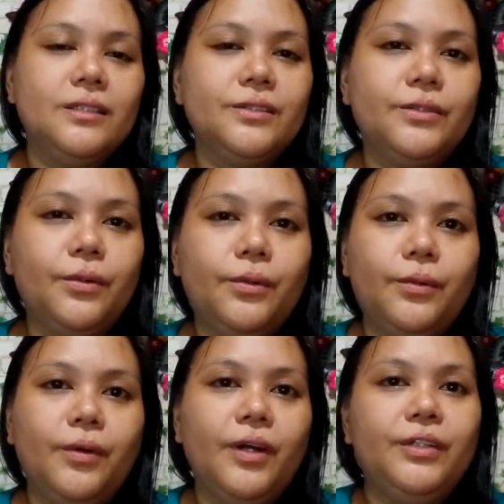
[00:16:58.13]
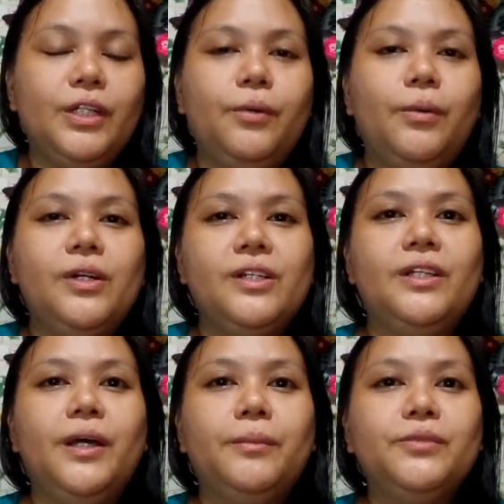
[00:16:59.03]
So I really wanted
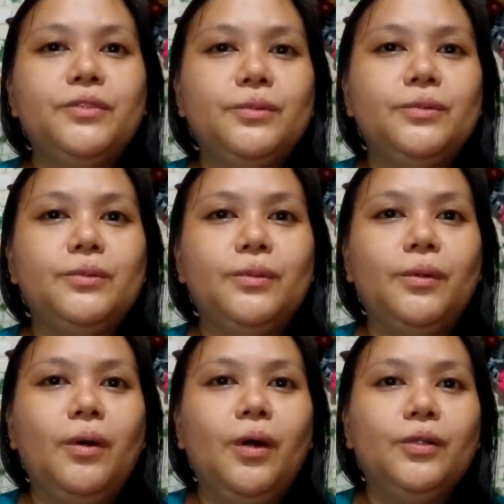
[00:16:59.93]
them to